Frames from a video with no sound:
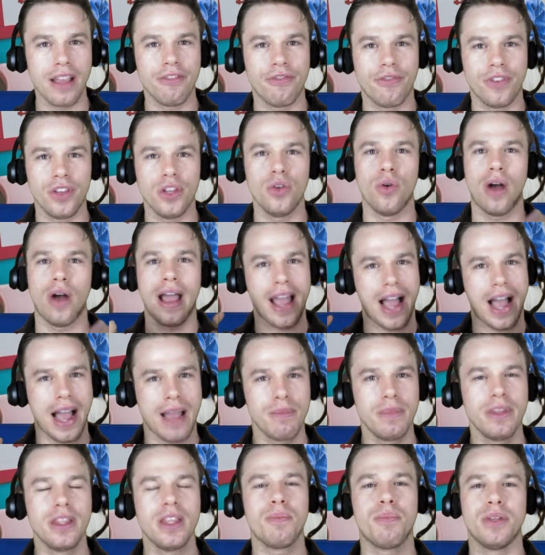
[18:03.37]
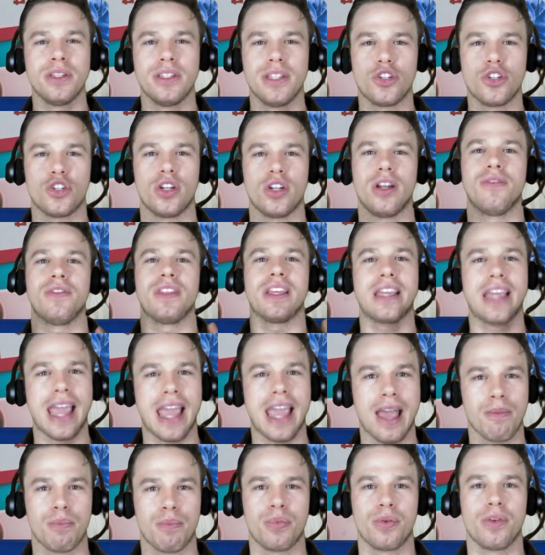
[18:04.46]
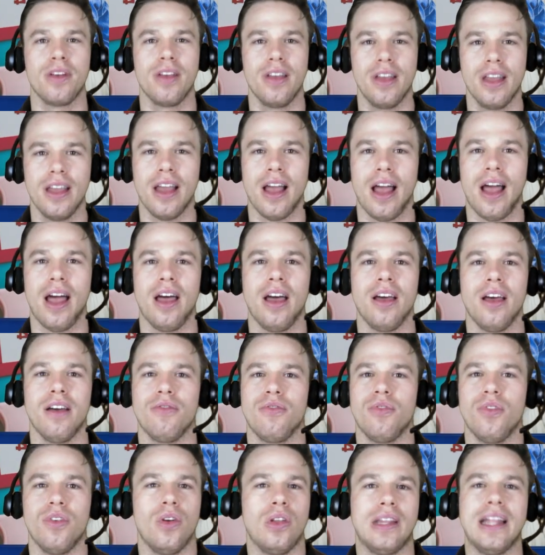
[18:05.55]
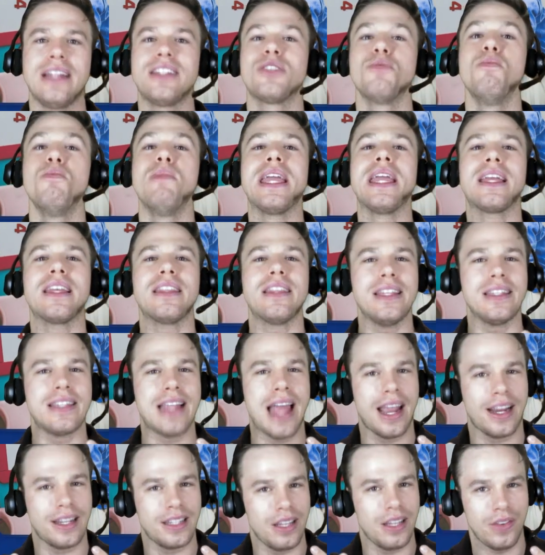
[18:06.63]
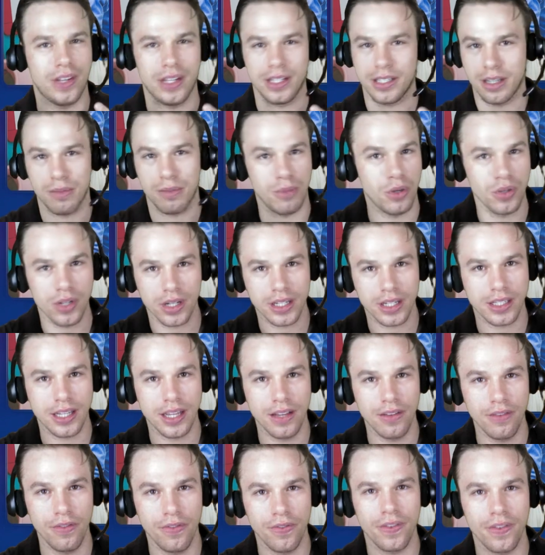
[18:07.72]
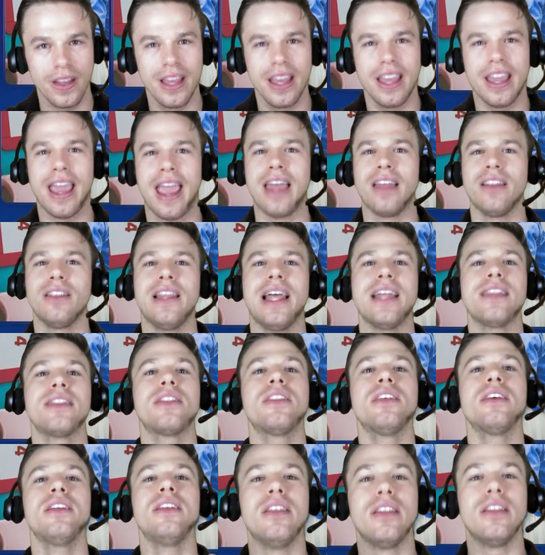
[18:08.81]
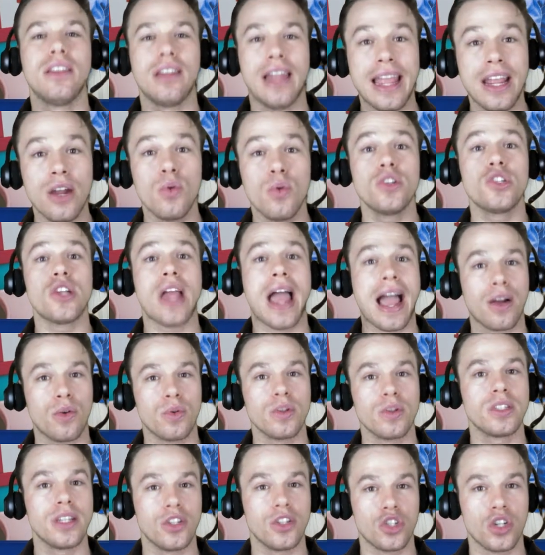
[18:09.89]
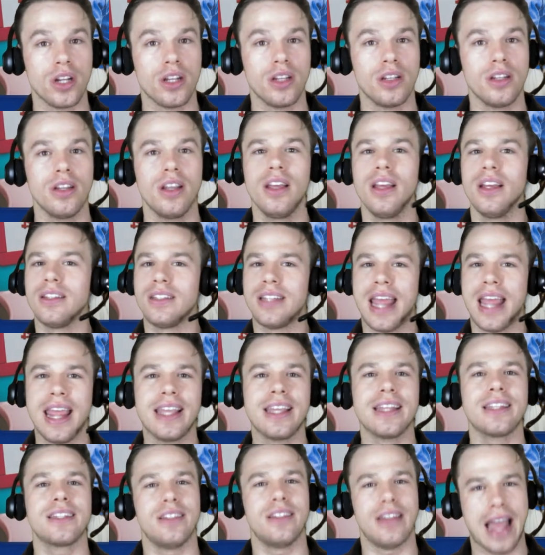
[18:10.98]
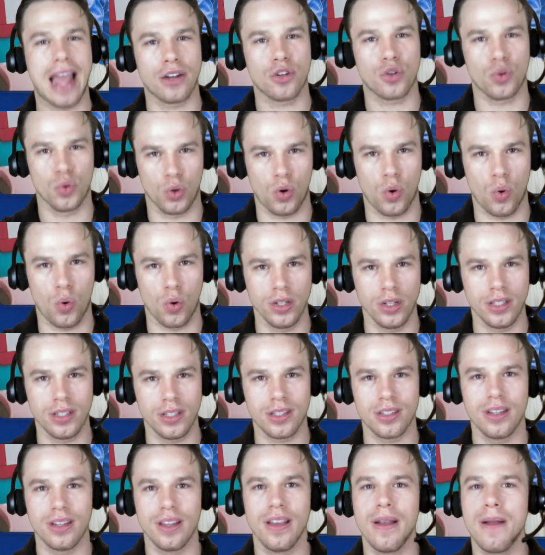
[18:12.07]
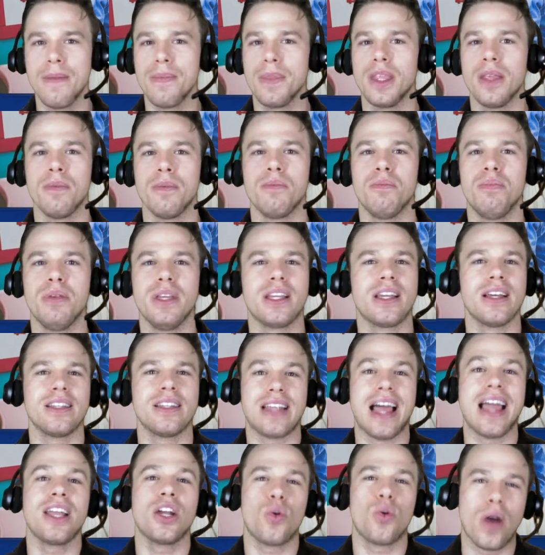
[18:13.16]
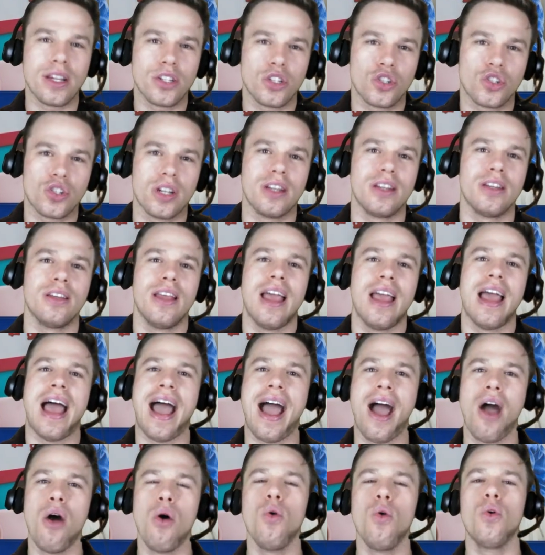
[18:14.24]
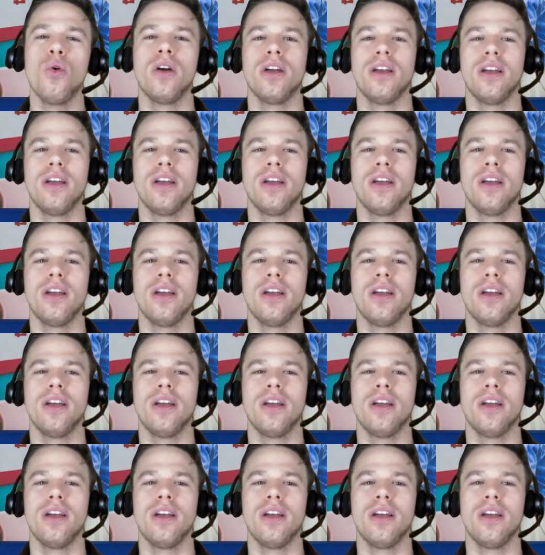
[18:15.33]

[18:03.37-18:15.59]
view, I'm in the position of the camp of let's make these activities communicative and let the language acquisition take its natural course, because I question how